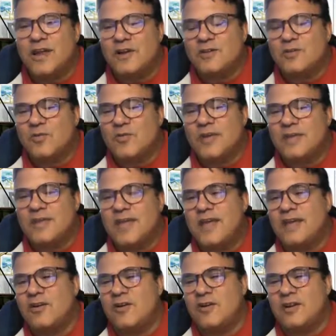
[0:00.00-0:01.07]
actually read the
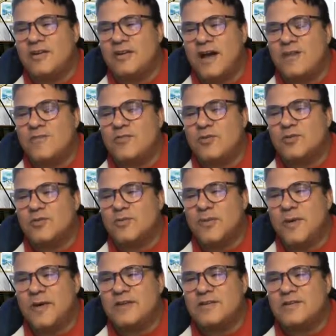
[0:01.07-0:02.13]
date on a dime from
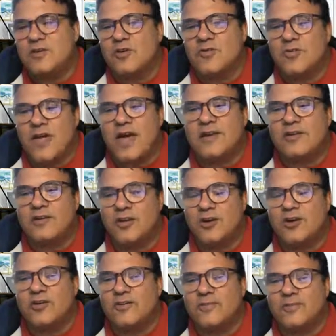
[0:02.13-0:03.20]
space. They're that
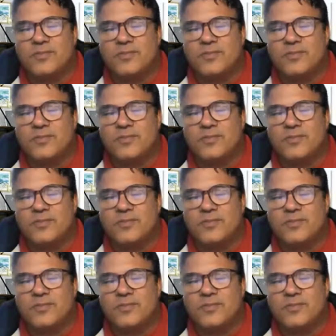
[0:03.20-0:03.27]
good.